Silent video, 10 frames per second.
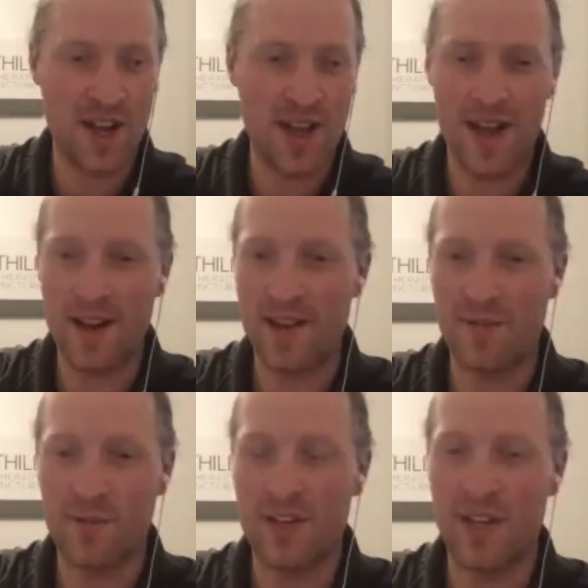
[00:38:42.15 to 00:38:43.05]
and
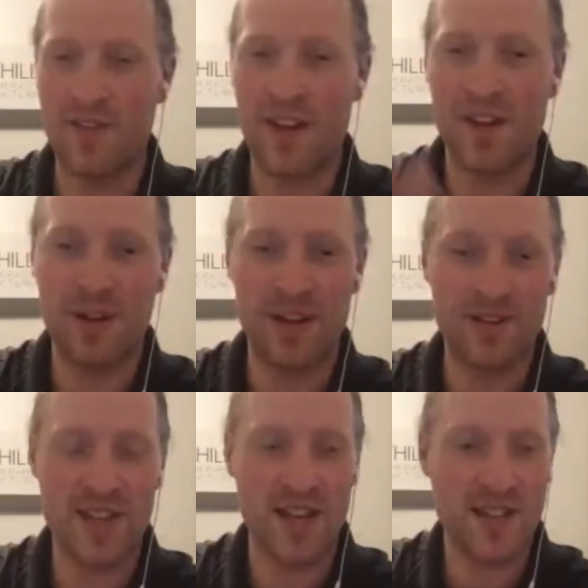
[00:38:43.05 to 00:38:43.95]
if anybody
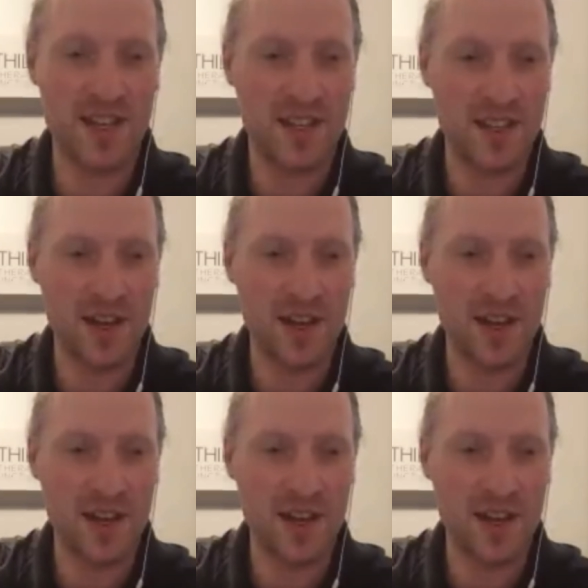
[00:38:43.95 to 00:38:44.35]
else has any